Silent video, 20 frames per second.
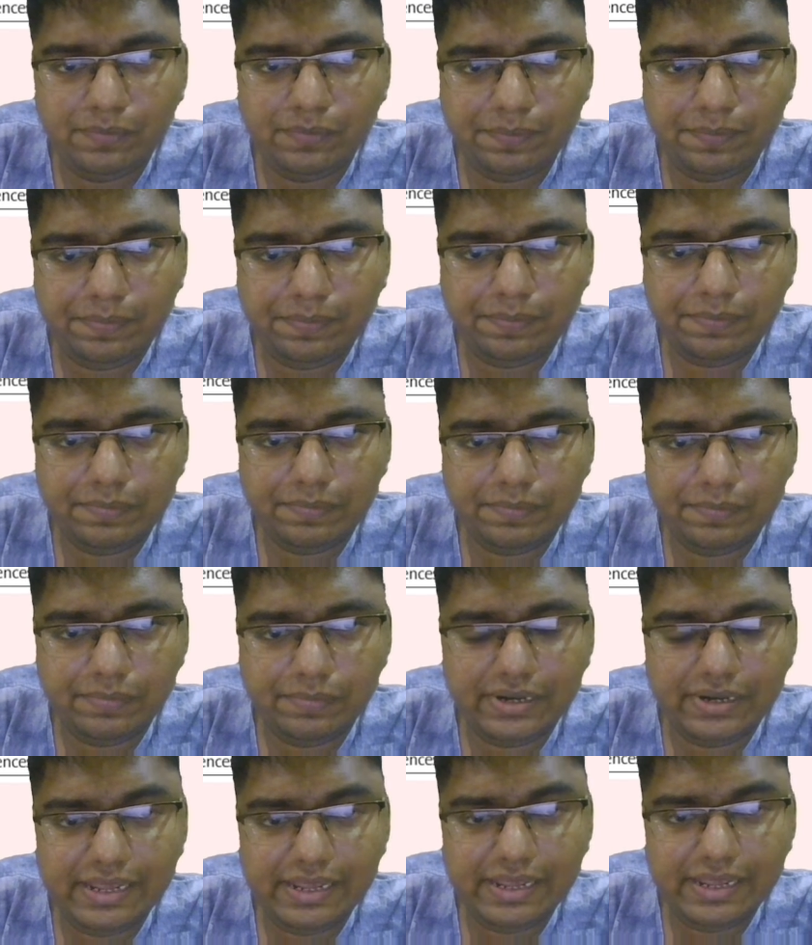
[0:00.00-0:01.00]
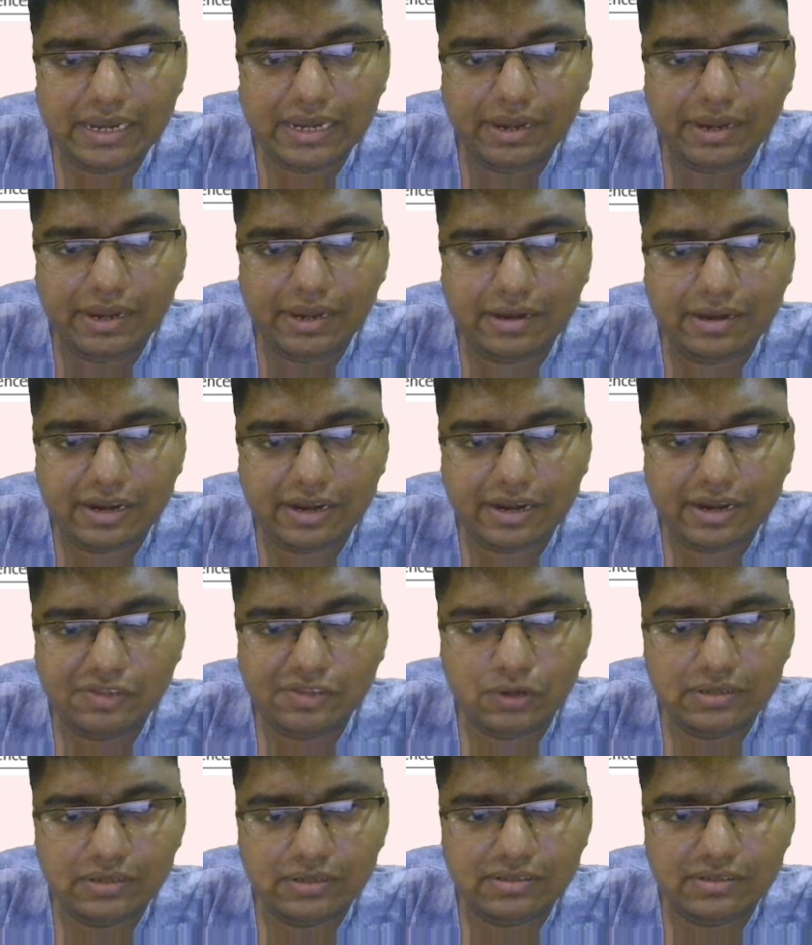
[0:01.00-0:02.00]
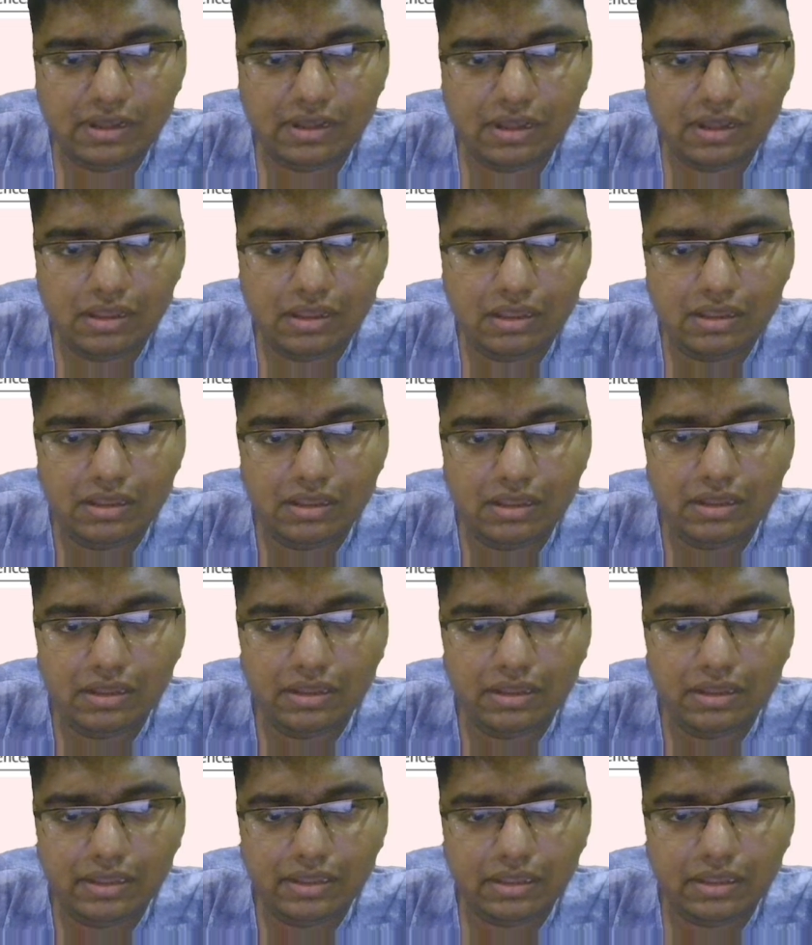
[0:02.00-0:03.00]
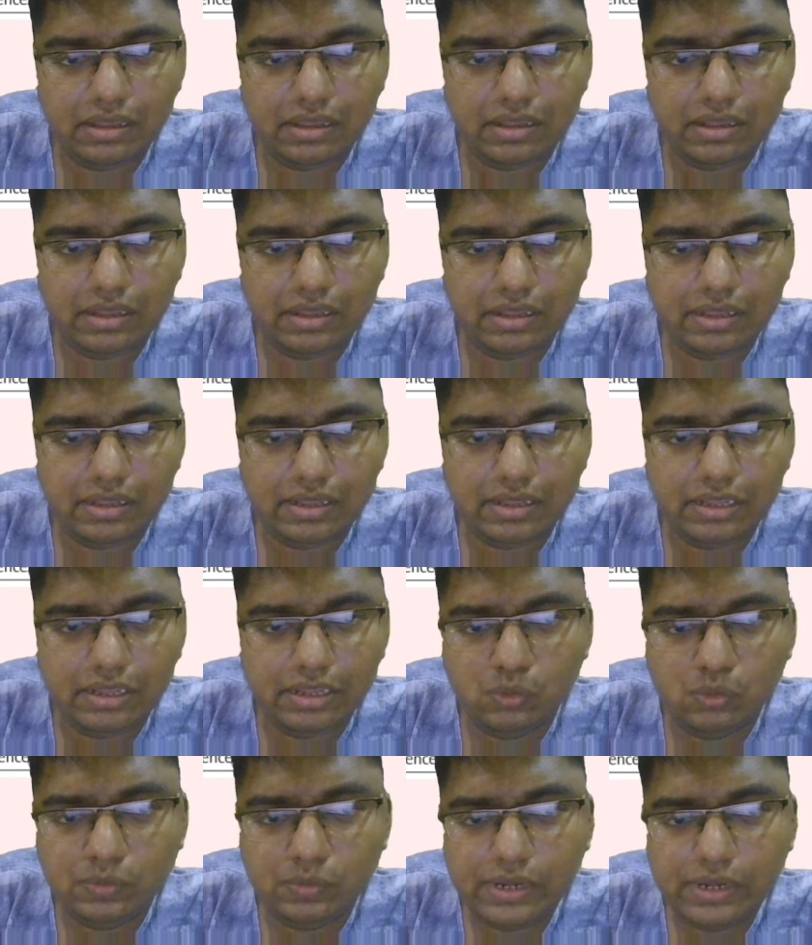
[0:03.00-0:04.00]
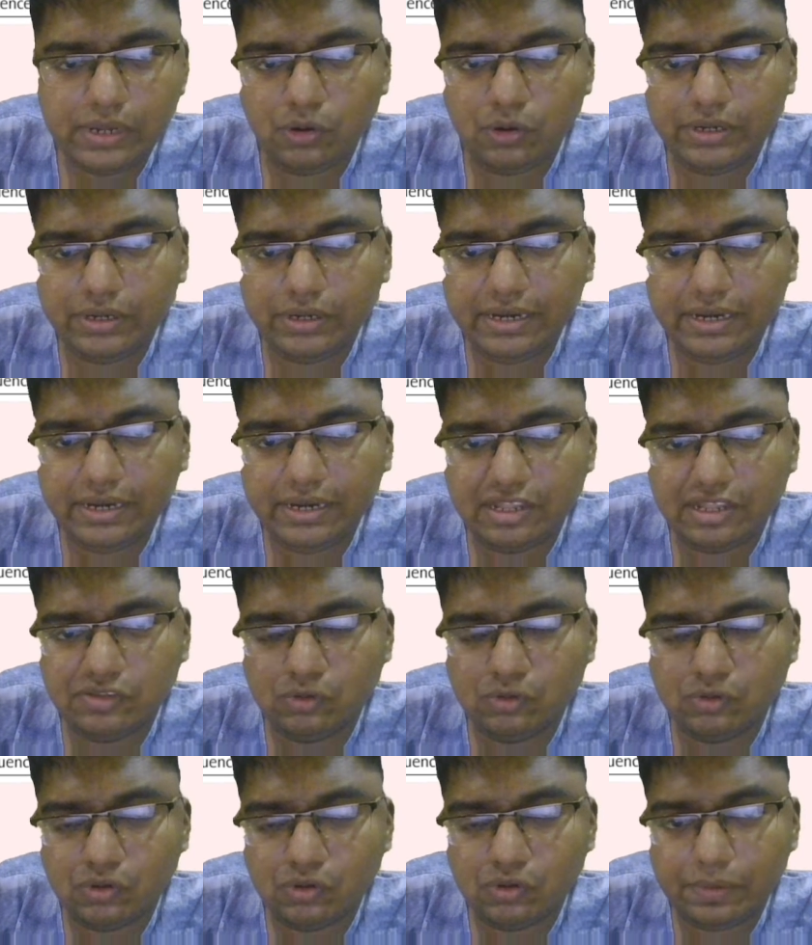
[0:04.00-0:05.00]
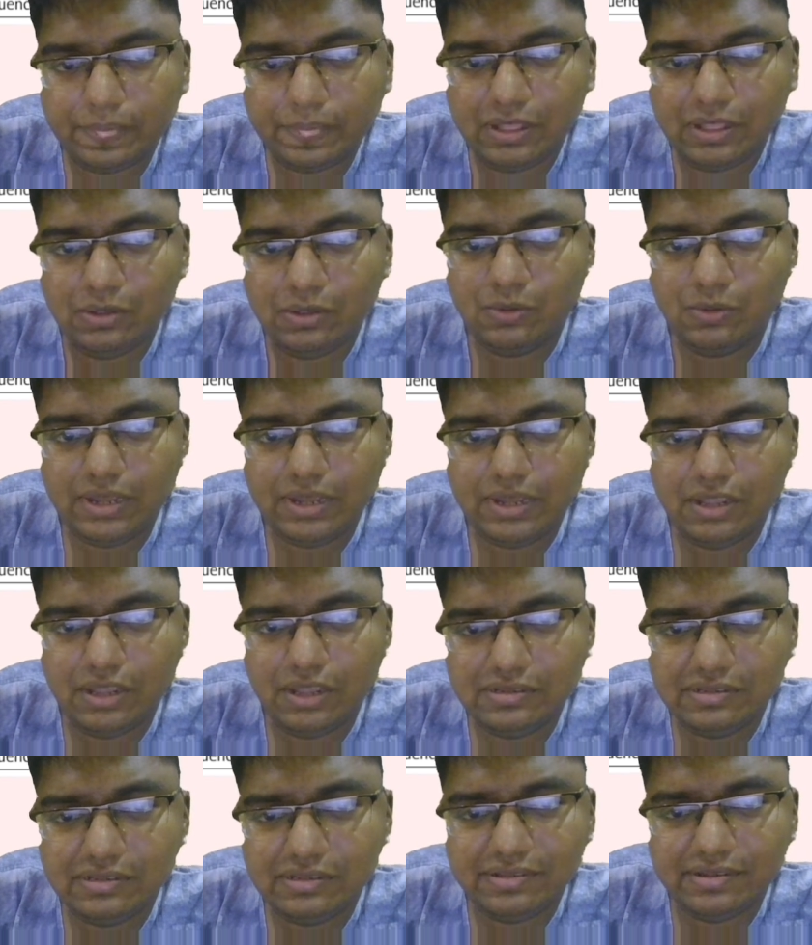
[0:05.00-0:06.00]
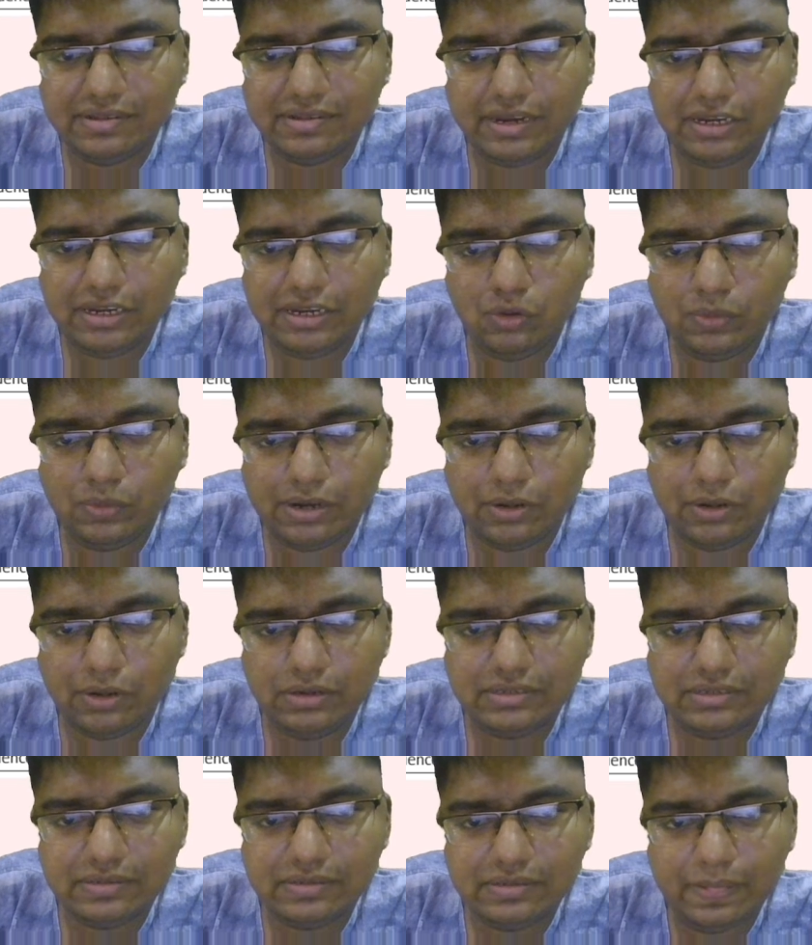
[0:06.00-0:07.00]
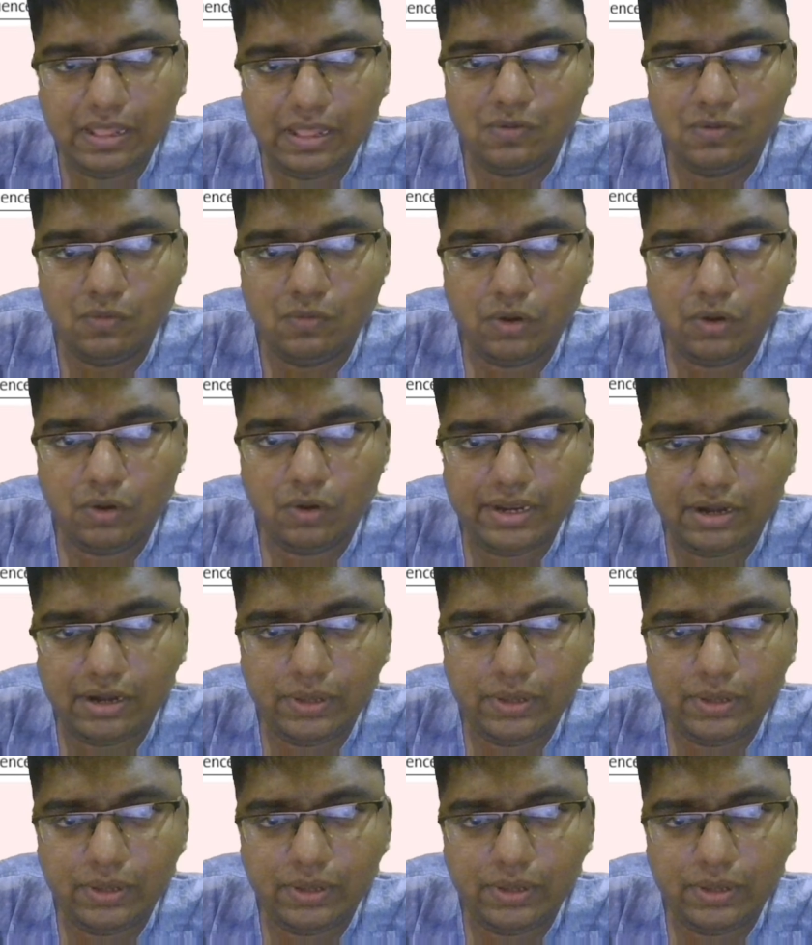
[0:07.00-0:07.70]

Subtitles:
DNA mediated transposon is the eukaryotic transposon. Okay, so these are present in eukaryotes. What they are doing?